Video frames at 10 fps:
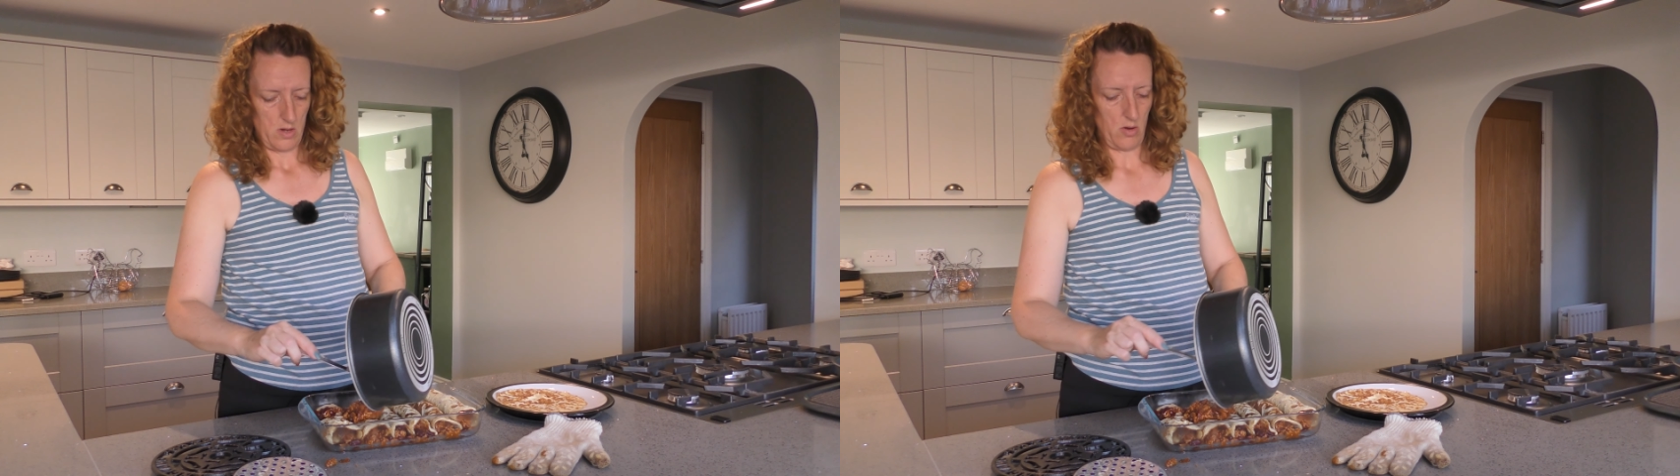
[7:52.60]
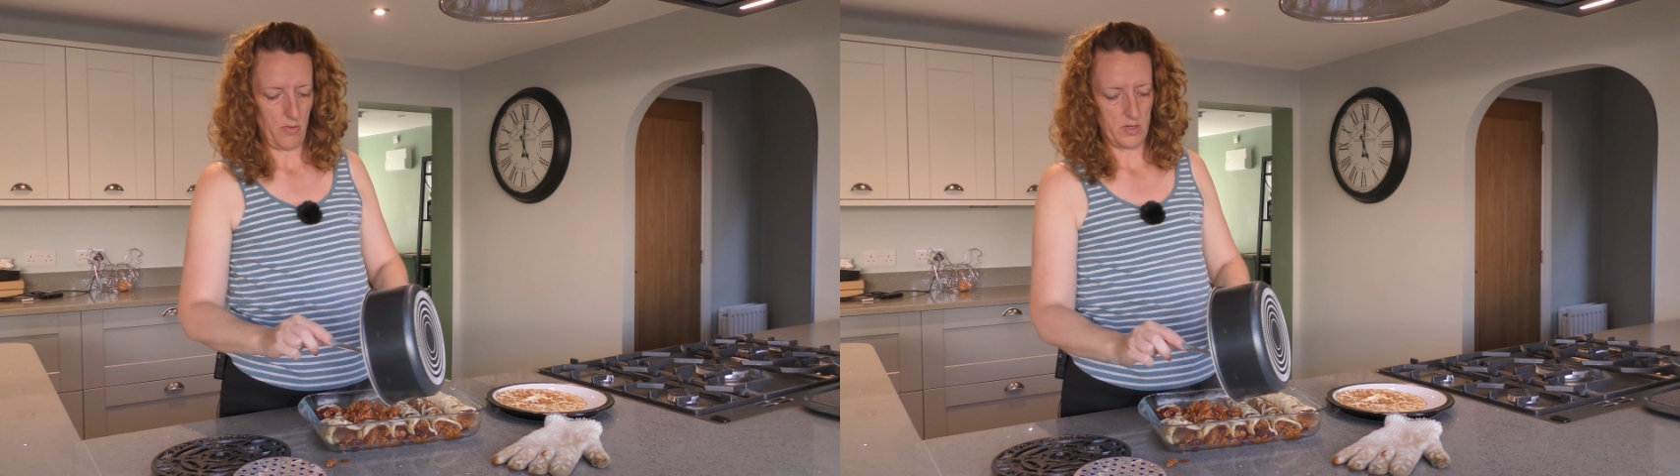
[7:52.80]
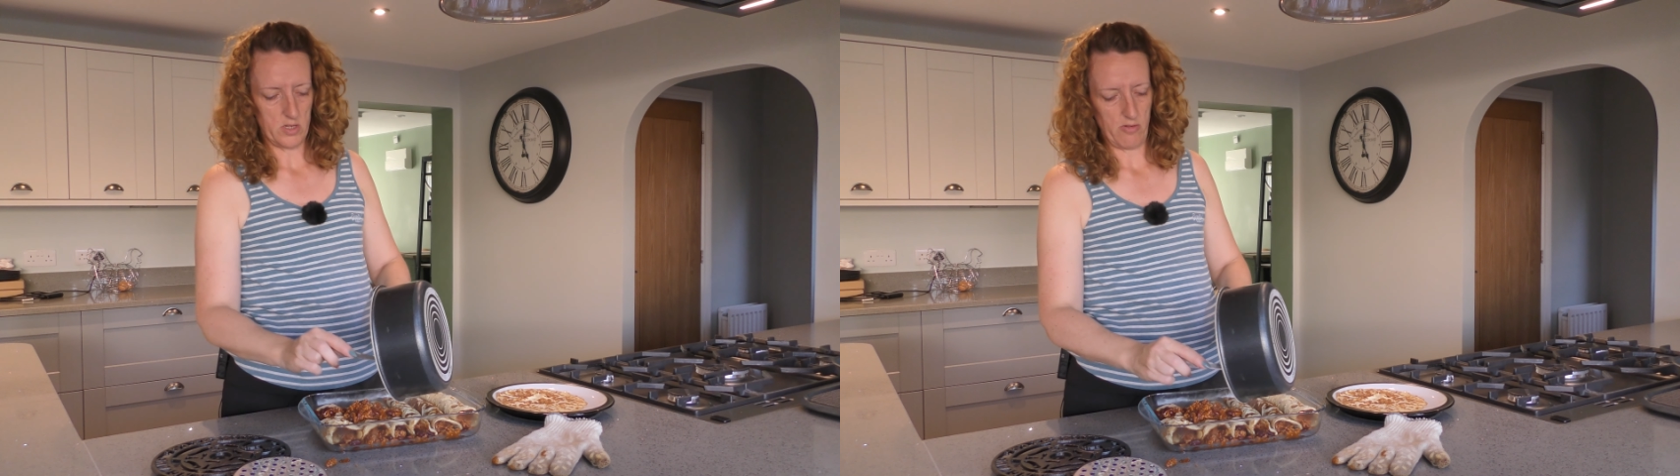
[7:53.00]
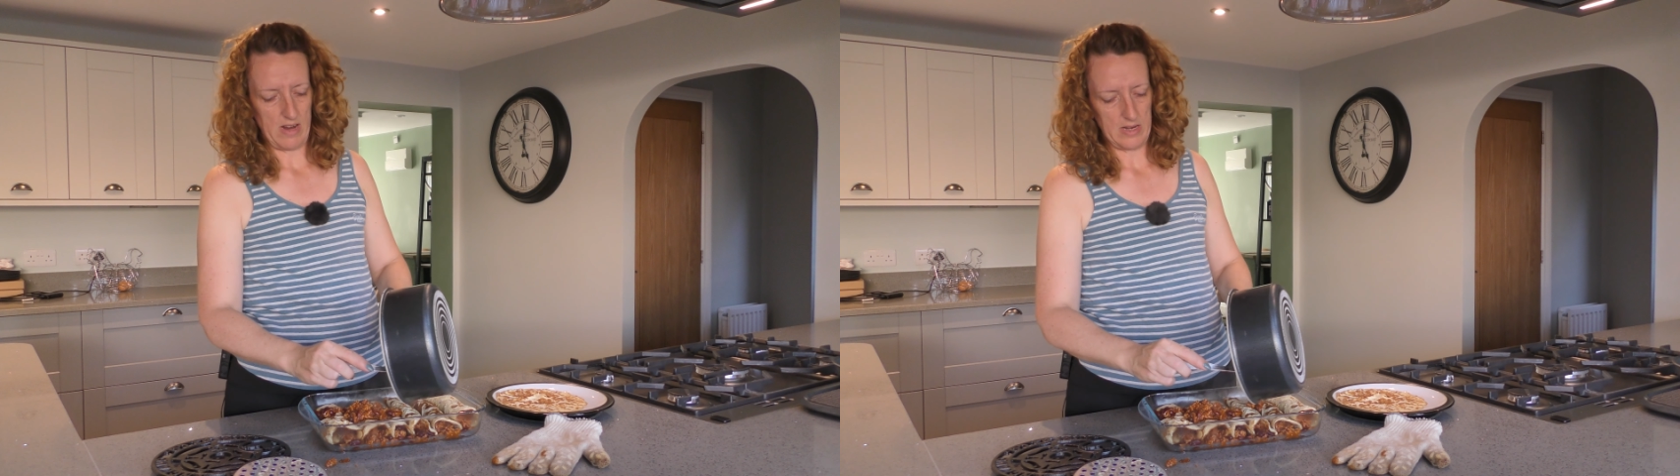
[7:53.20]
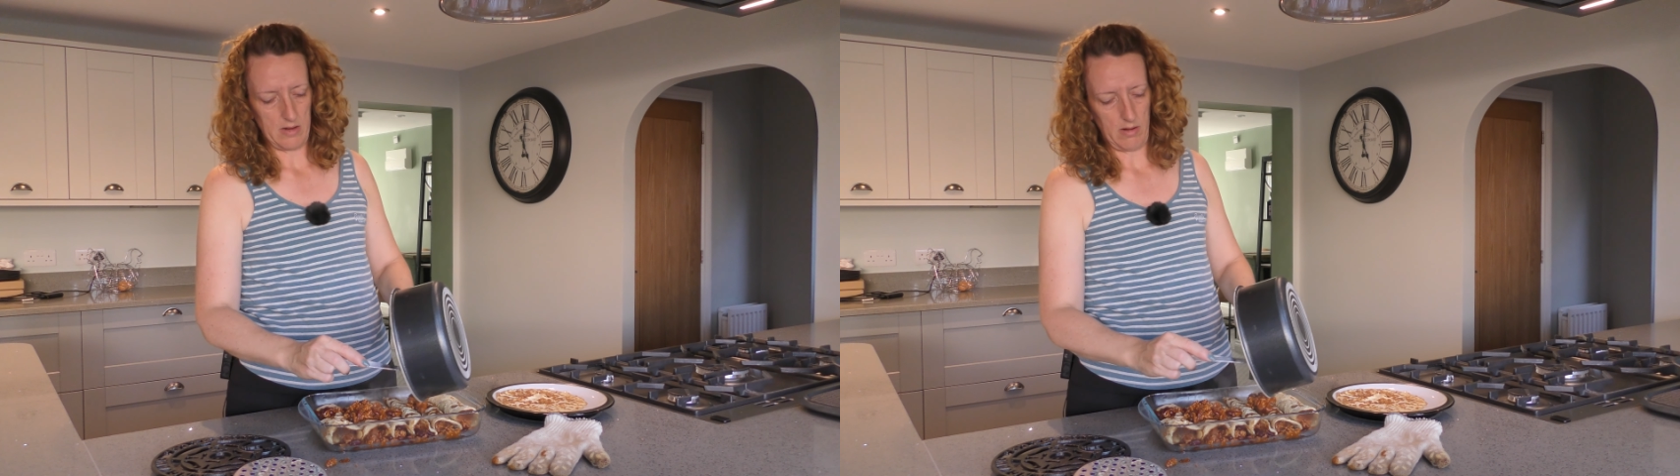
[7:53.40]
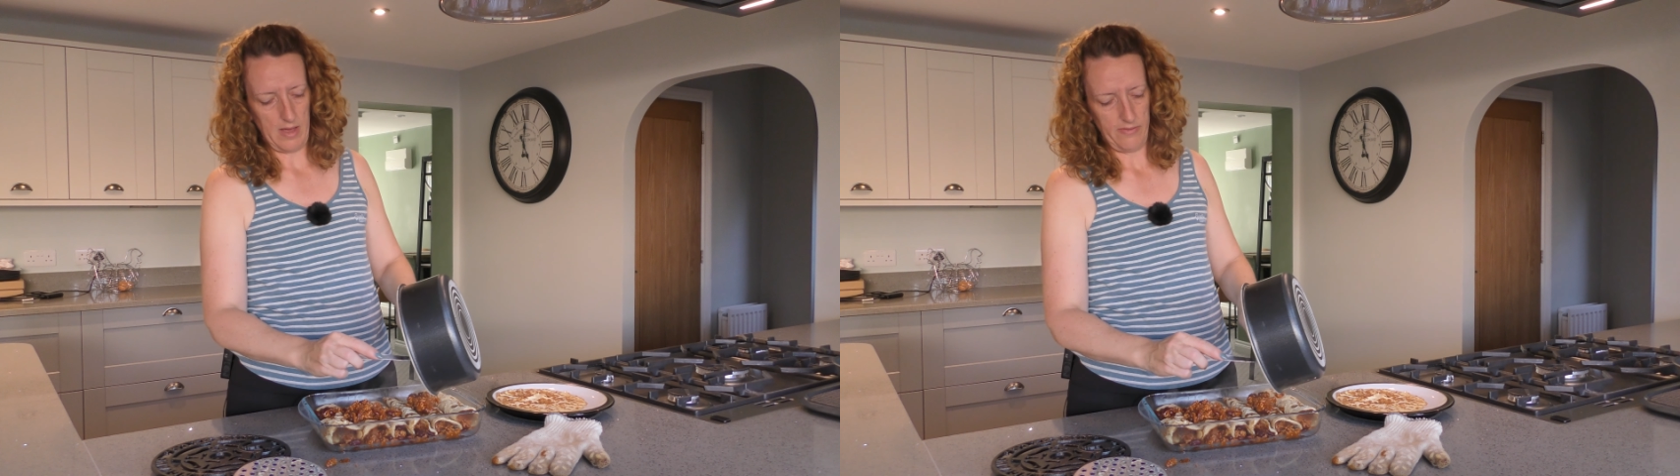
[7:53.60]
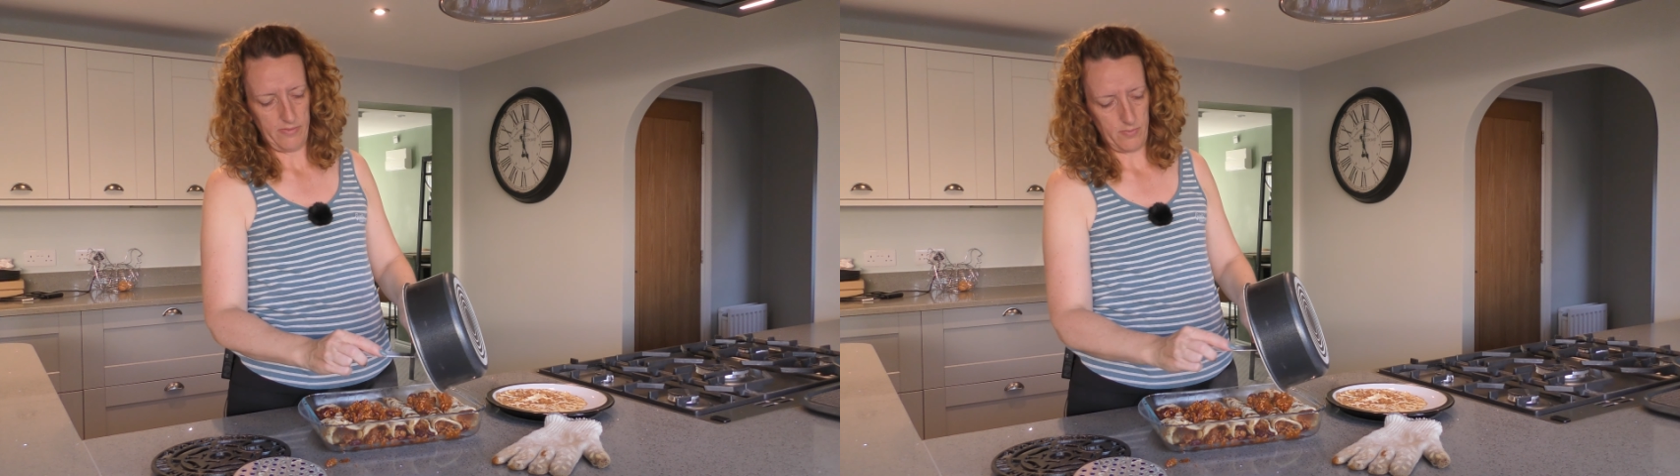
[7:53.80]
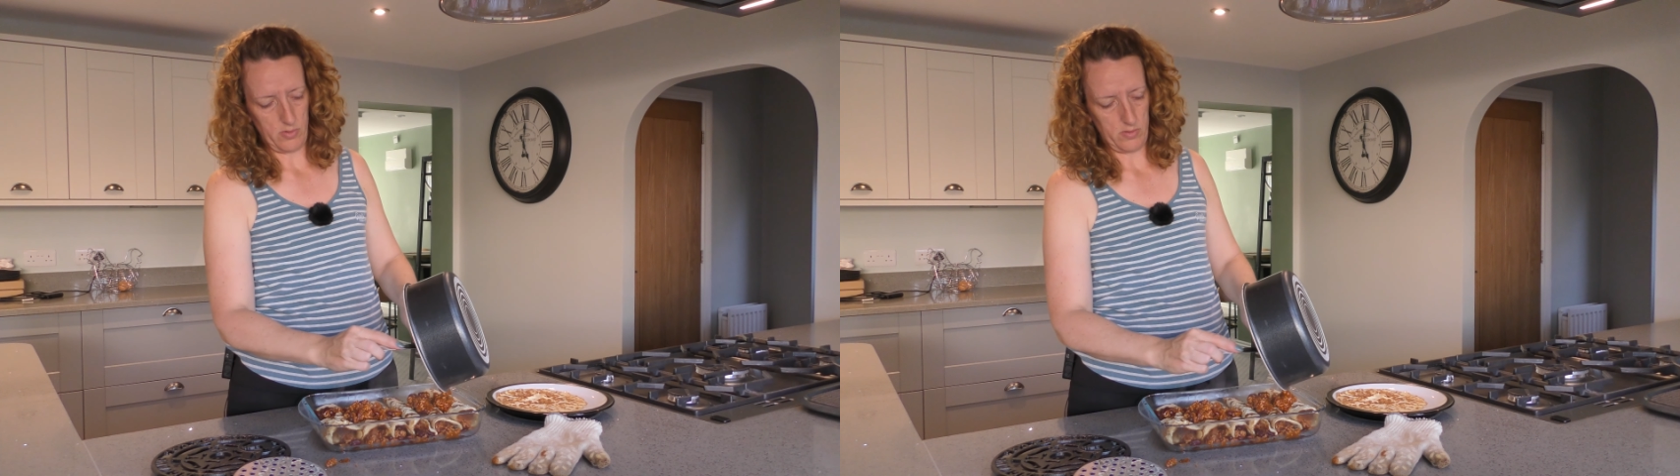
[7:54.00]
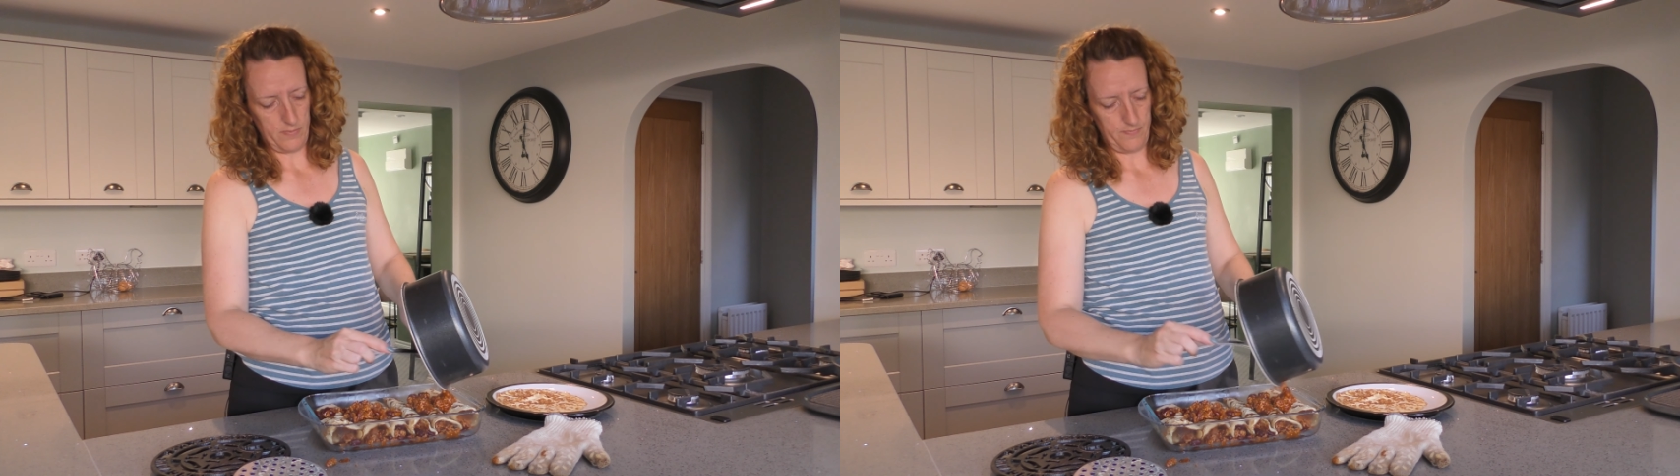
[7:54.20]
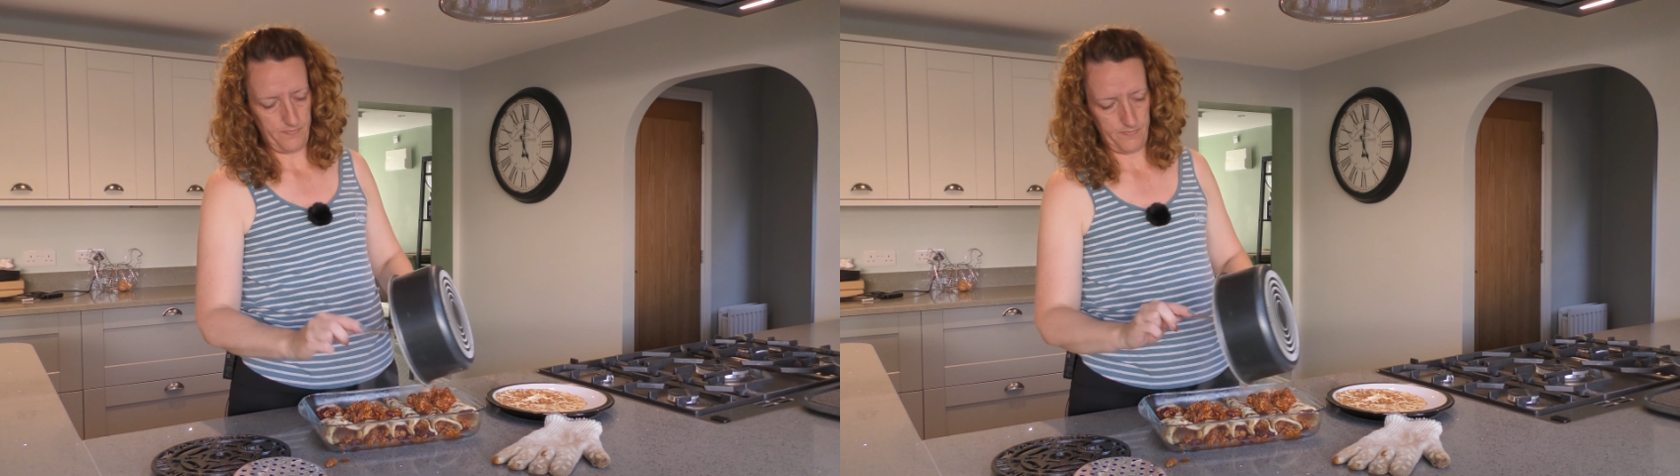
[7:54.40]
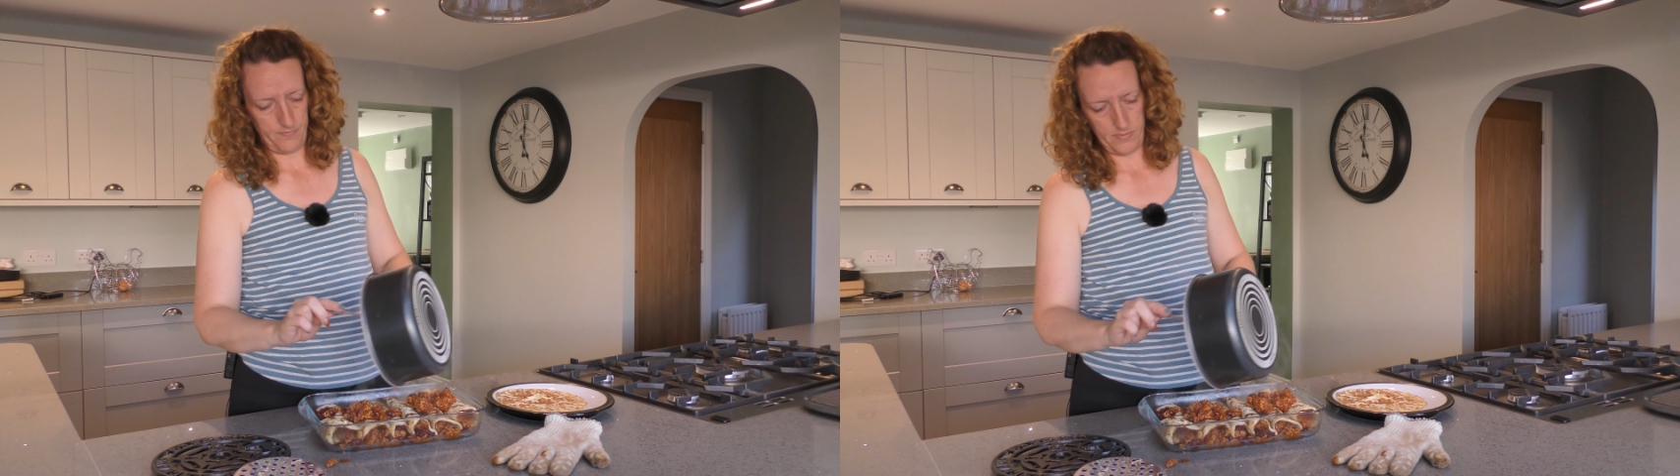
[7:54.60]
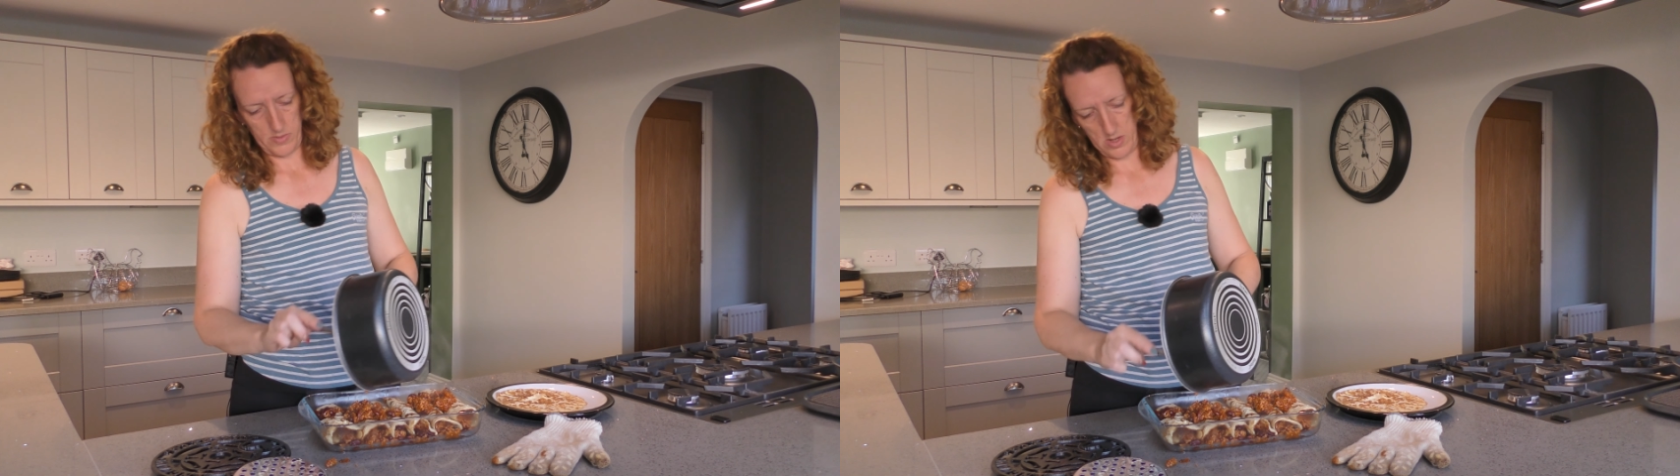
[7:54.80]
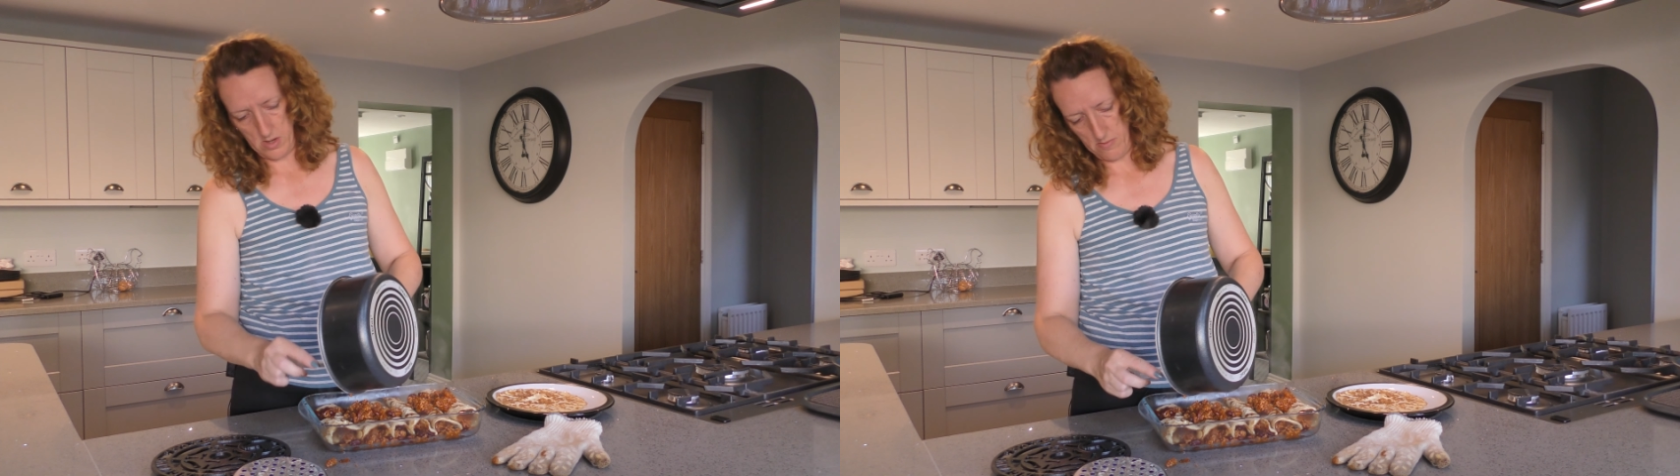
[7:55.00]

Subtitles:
Not that there's a great deal left, but you